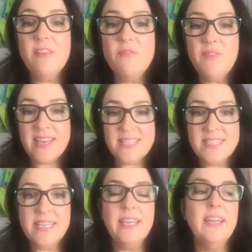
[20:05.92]

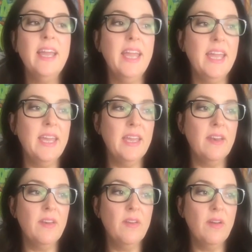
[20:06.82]
investing
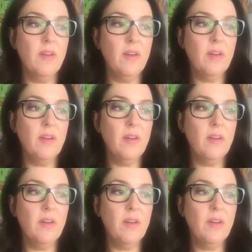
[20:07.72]
in